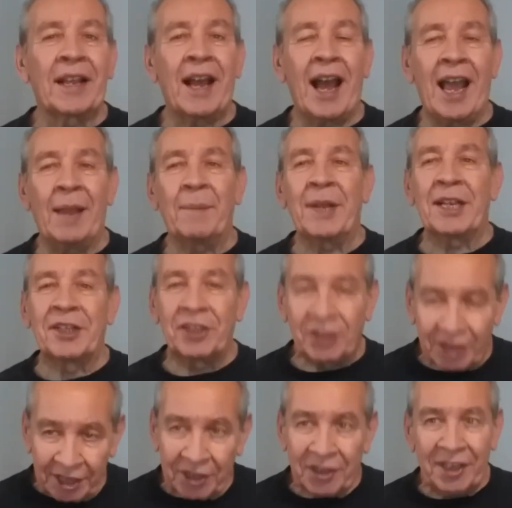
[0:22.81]
I'm
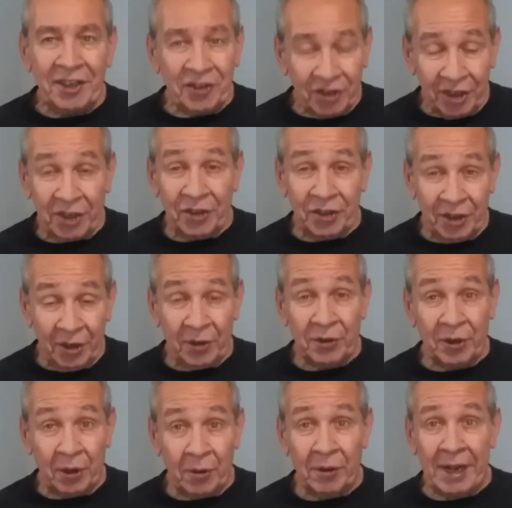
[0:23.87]
66 years
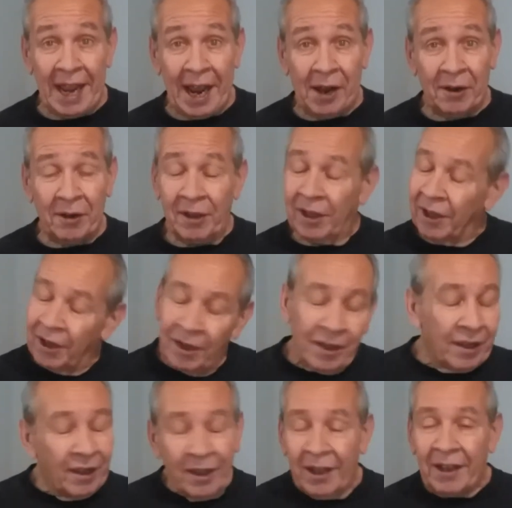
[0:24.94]
old now.
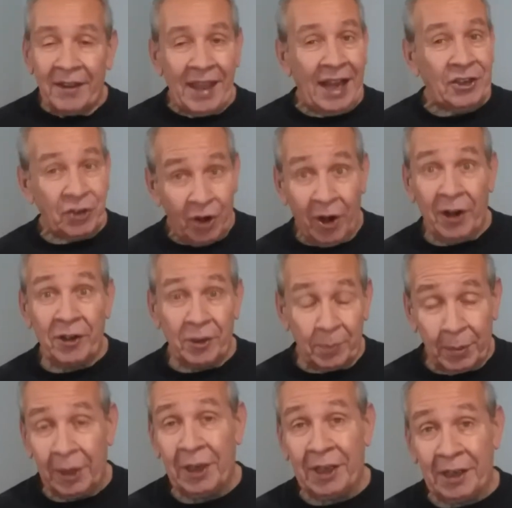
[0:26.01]
That's hard to
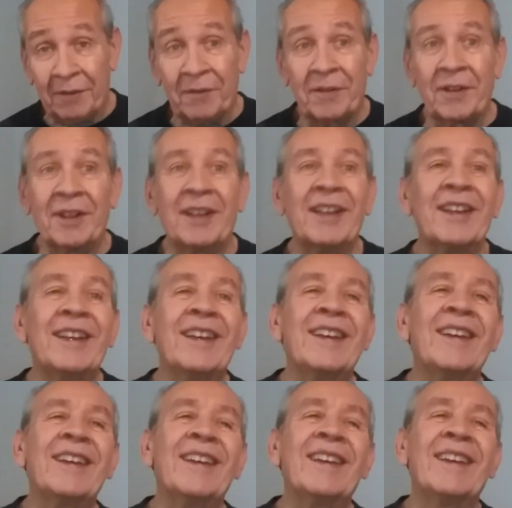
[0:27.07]
believe,
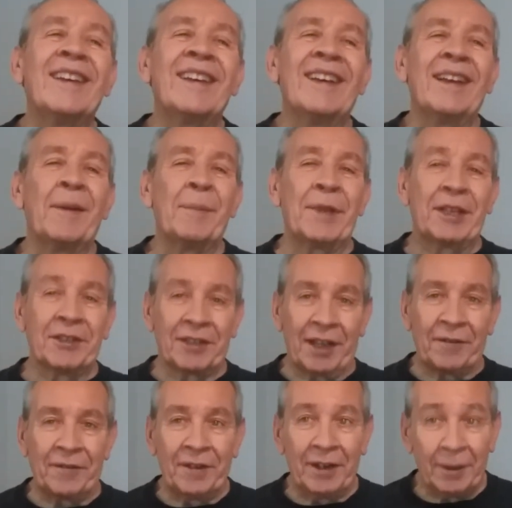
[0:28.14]
because I
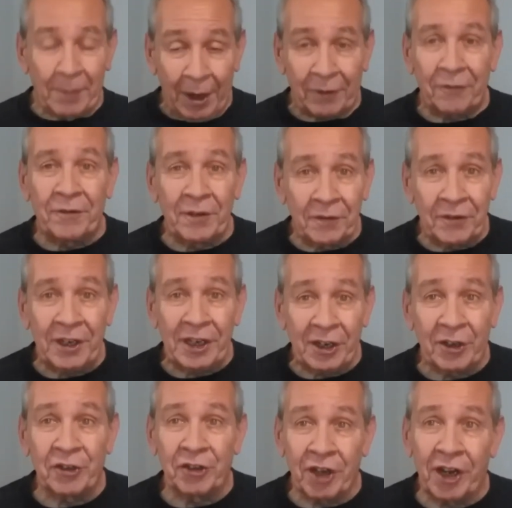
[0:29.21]
feel about 50
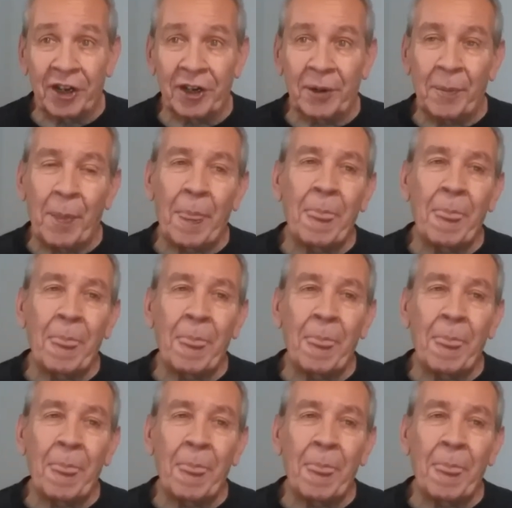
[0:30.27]
years younger.